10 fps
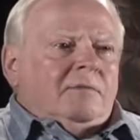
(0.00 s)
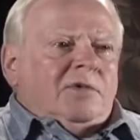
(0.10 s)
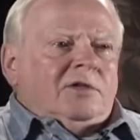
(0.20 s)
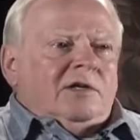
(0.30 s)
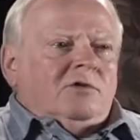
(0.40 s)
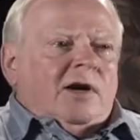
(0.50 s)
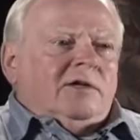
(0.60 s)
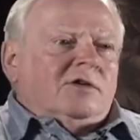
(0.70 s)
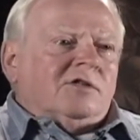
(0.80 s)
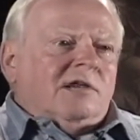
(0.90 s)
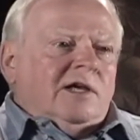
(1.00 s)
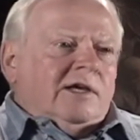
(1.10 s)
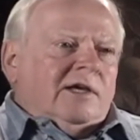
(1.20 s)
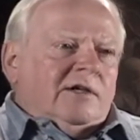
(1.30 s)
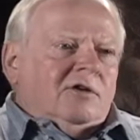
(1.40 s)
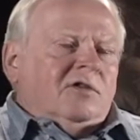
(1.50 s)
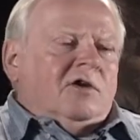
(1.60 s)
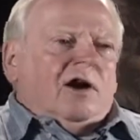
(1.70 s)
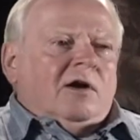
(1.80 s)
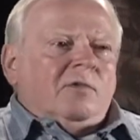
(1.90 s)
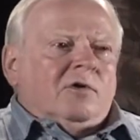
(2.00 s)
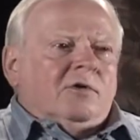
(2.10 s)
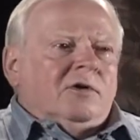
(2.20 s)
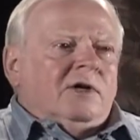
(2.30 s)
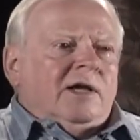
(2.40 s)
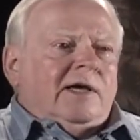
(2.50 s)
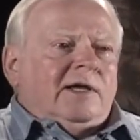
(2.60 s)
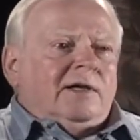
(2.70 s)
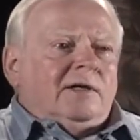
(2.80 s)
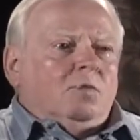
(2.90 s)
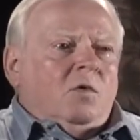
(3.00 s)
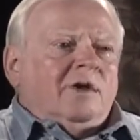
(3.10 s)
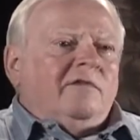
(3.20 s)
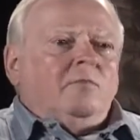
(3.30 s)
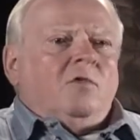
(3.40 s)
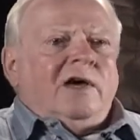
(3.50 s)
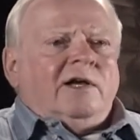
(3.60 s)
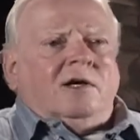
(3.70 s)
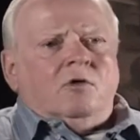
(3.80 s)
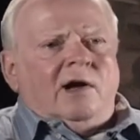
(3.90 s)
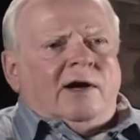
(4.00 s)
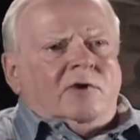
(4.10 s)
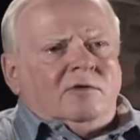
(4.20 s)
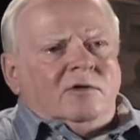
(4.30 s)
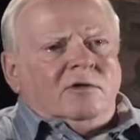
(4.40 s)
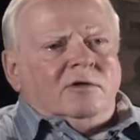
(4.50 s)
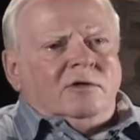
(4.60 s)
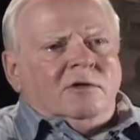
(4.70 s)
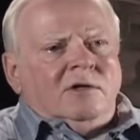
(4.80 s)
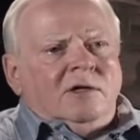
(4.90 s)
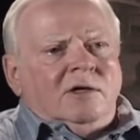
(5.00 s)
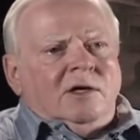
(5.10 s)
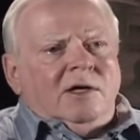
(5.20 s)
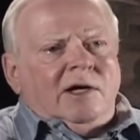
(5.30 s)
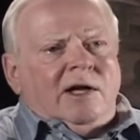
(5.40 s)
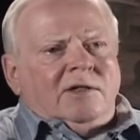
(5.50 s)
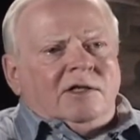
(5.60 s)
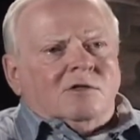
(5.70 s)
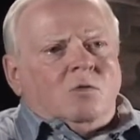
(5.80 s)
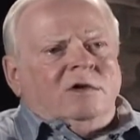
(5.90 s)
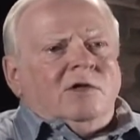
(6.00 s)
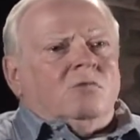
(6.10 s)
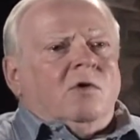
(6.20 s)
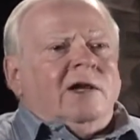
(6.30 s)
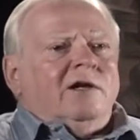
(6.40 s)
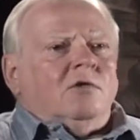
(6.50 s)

But they tried to sneak into the harbor, and one of them ran aground. And this one that ran